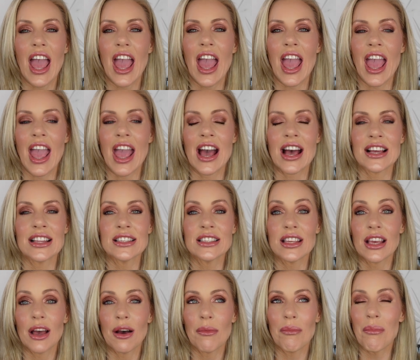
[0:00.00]
And
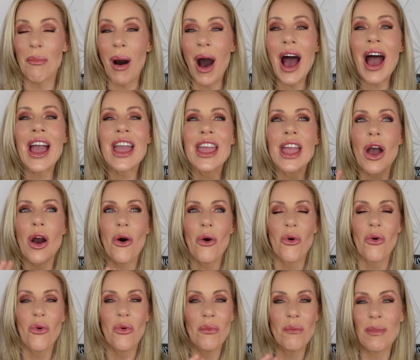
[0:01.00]
my
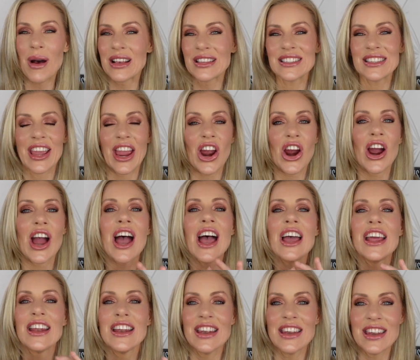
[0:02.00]
mascara
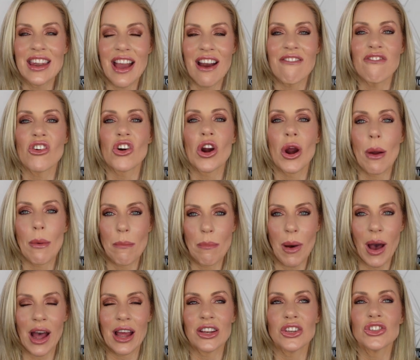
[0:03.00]
never
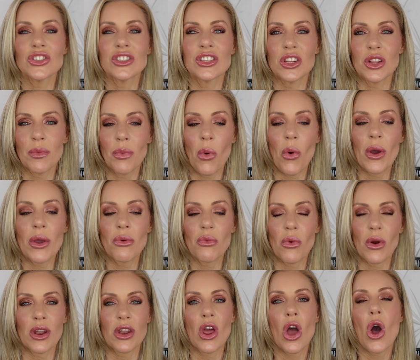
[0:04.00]
budged to the point
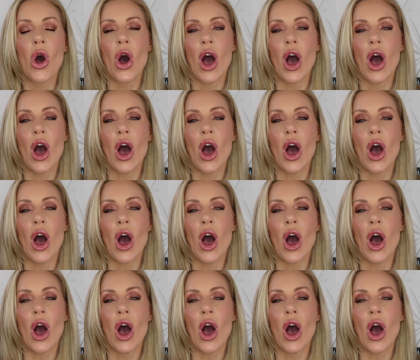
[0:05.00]
when